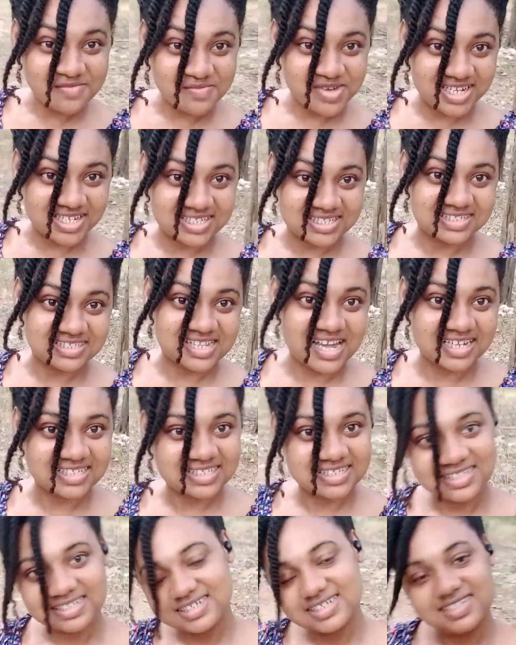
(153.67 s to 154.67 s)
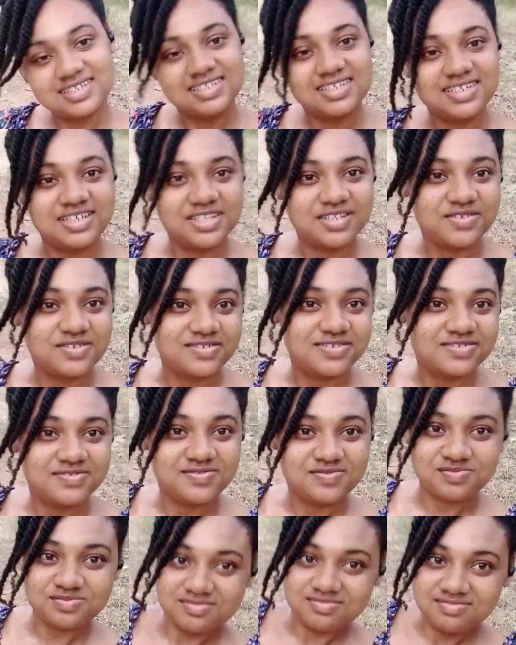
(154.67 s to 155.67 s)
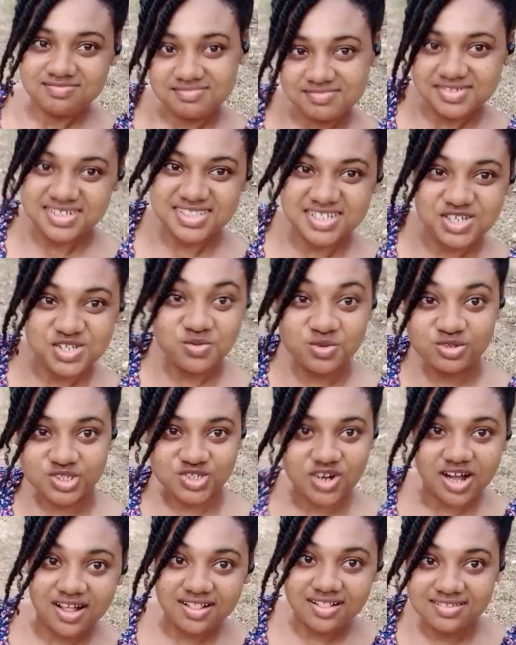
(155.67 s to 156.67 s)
fires and floods. And the stress of manipulation